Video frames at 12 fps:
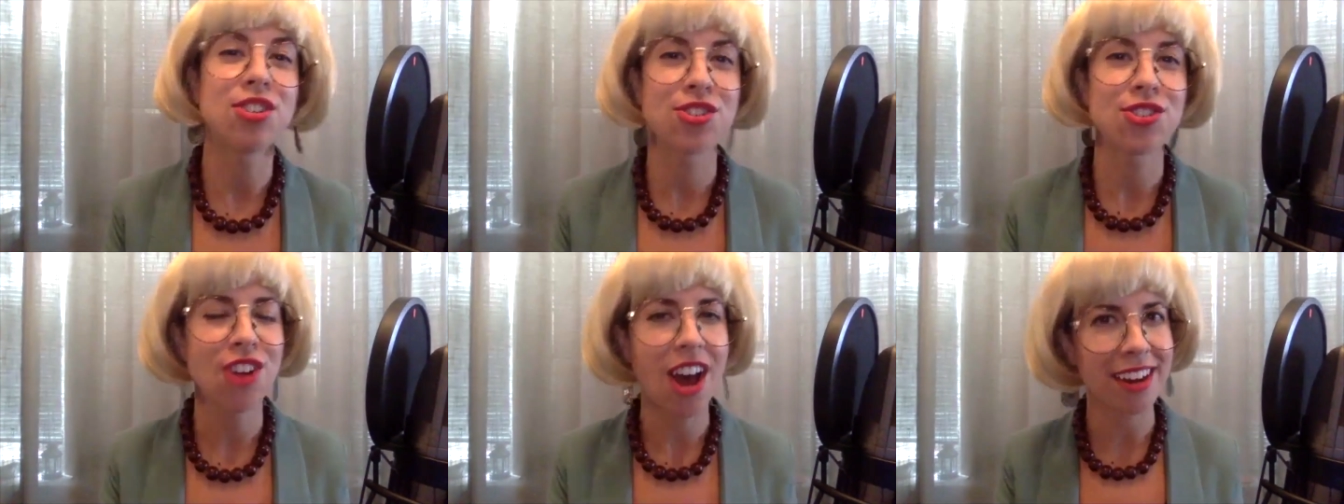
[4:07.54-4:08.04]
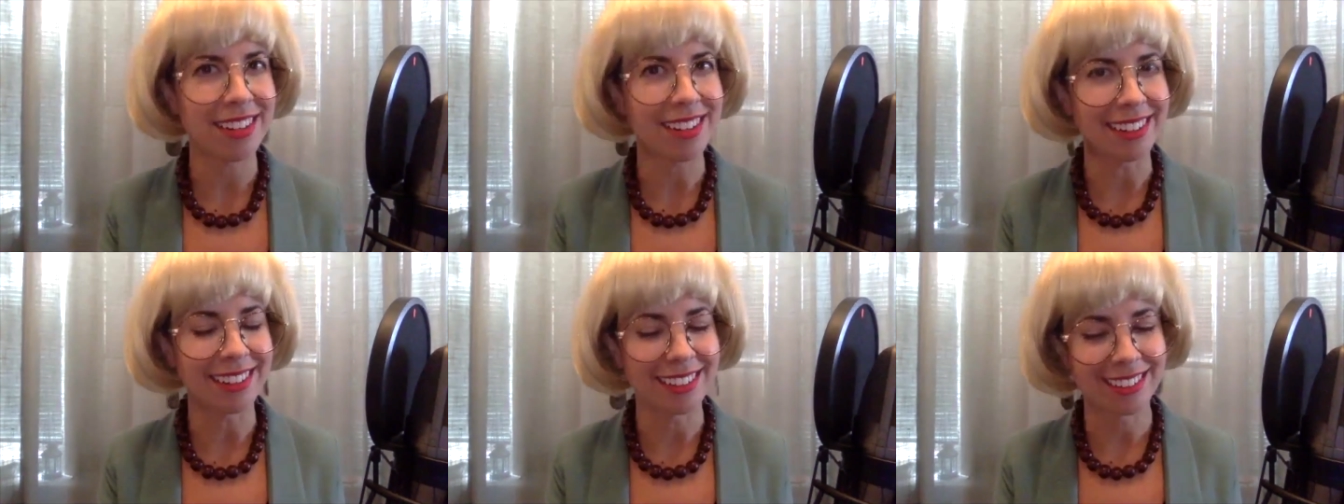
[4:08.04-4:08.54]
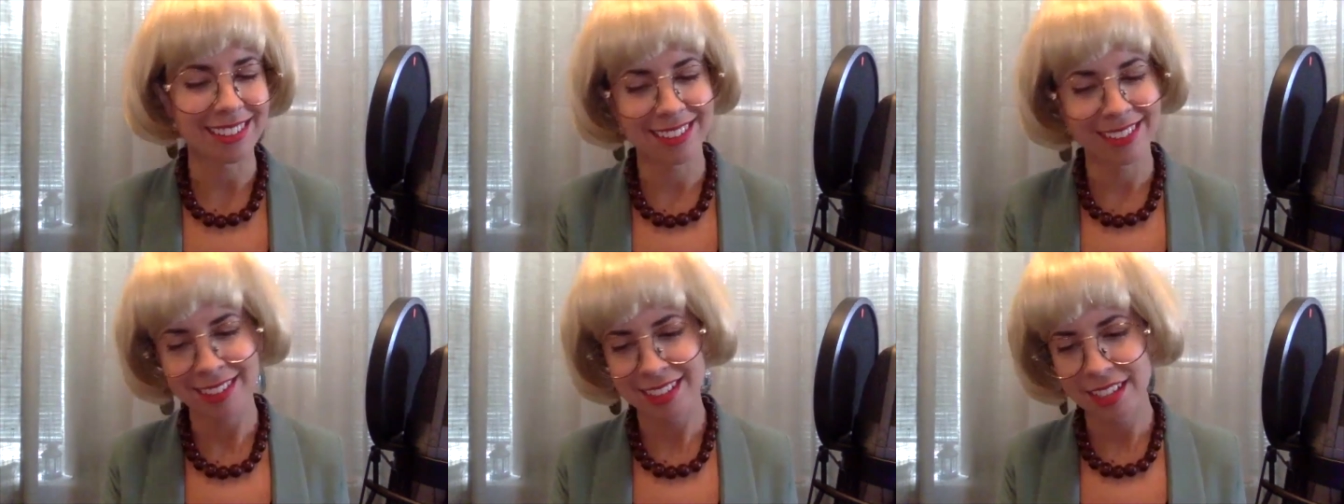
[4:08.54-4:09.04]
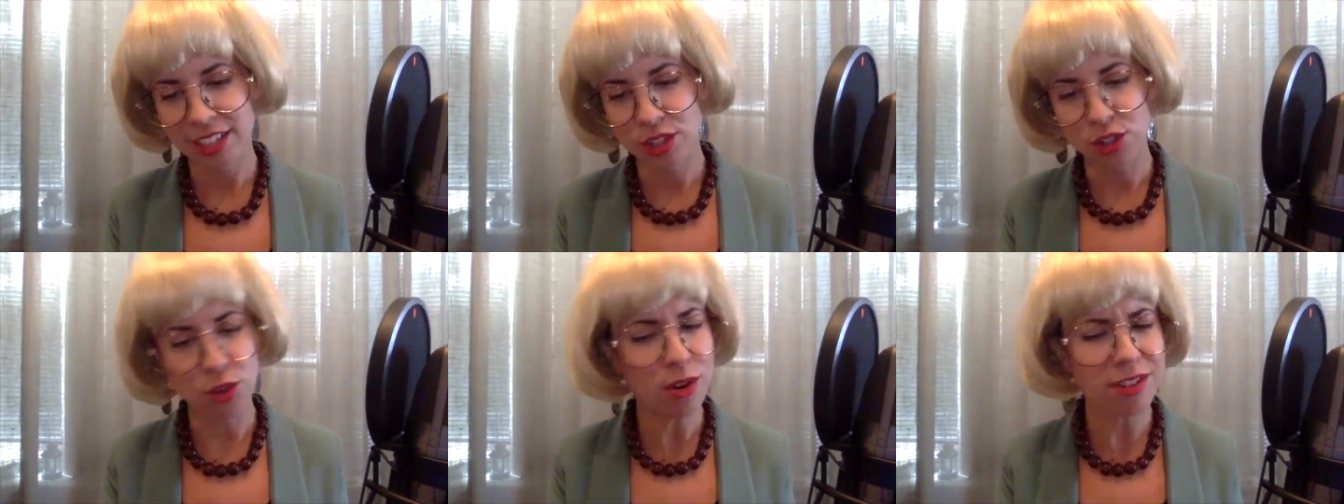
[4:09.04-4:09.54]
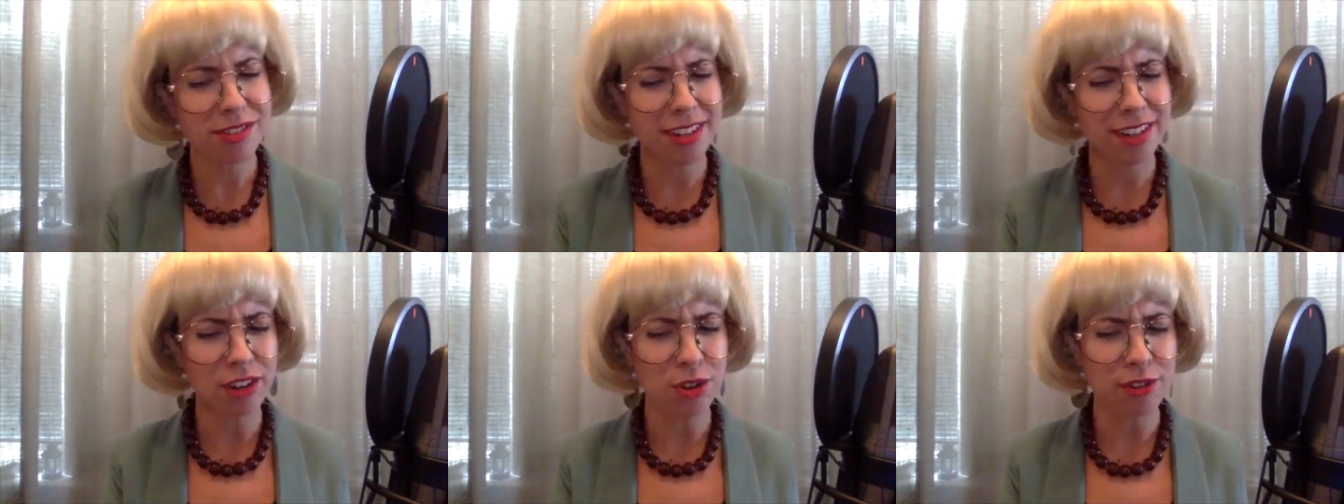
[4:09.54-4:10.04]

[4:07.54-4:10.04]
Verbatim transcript: shining. You're sitting on your